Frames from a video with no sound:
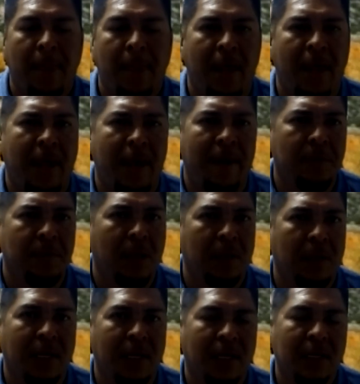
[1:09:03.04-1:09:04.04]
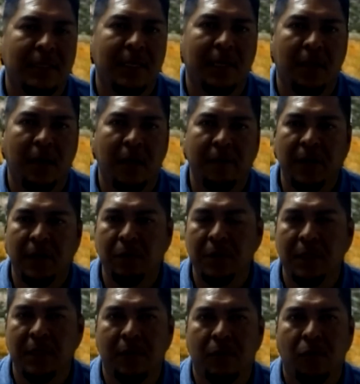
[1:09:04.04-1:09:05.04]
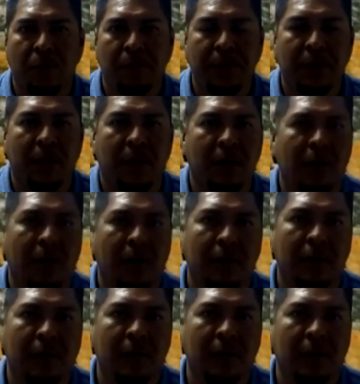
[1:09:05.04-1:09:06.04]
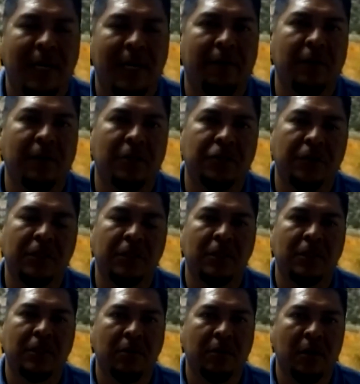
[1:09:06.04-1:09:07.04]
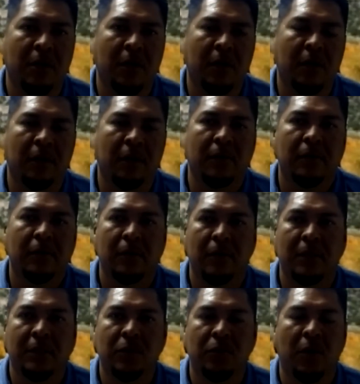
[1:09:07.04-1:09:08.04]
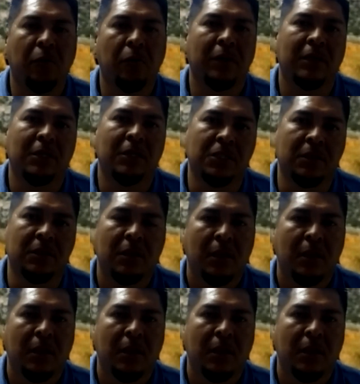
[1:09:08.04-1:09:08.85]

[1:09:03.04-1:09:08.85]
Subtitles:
And like I said, a lot of it, we incorporate the Catholic Church into our own religion.